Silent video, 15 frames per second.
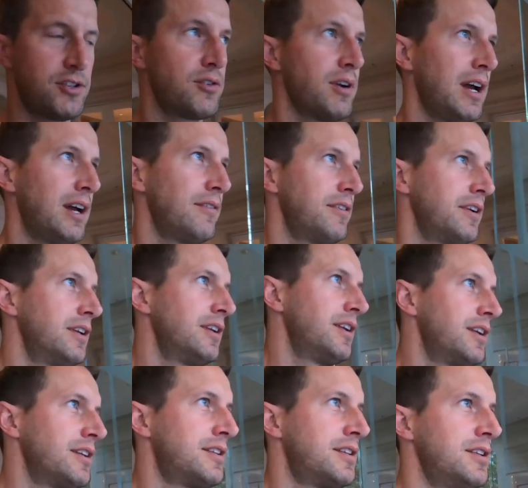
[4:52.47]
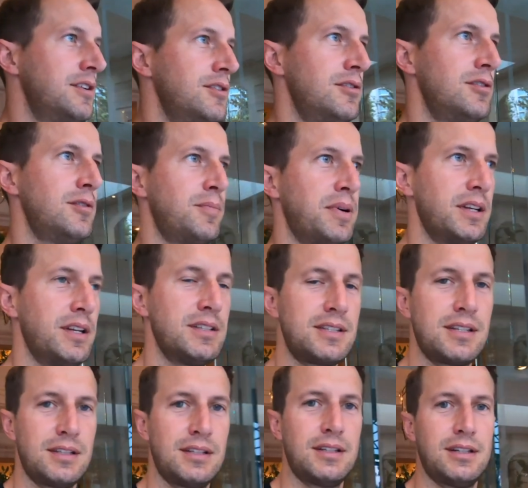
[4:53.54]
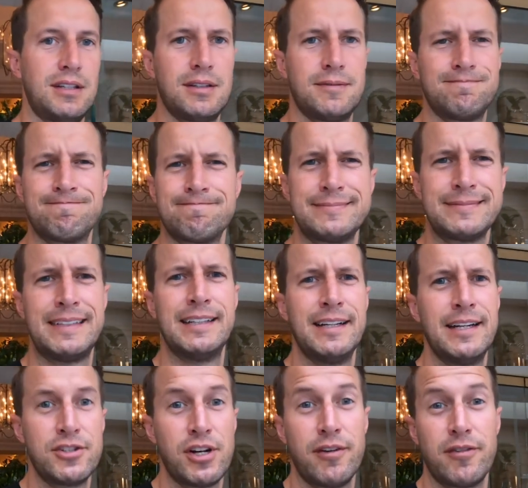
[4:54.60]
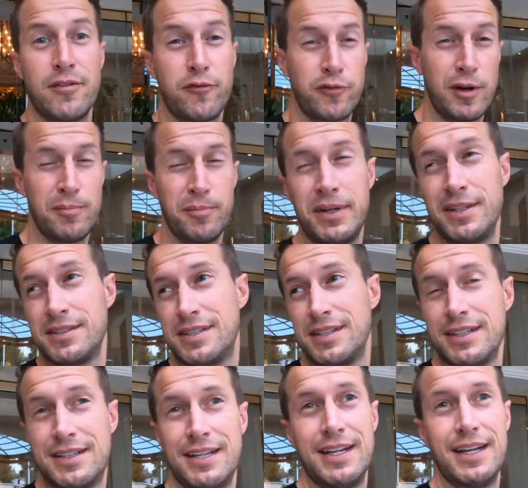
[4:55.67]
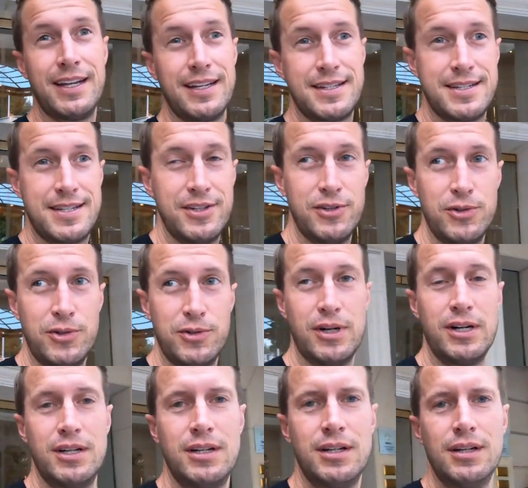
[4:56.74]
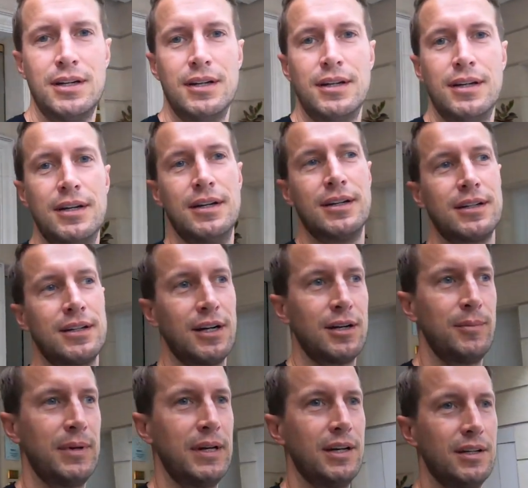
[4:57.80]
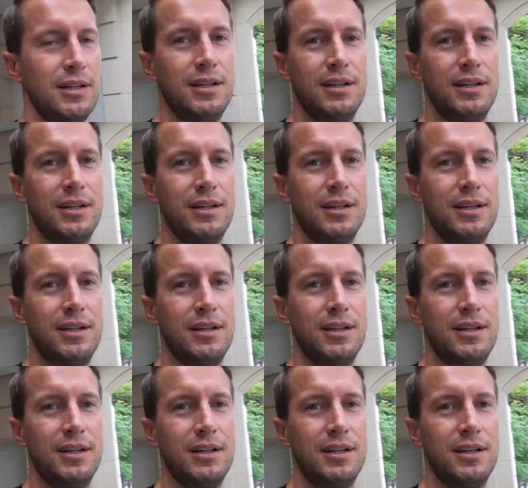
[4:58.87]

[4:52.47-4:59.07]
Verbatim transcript: driving to Peninsula, driving from Peninsula today to Carmel,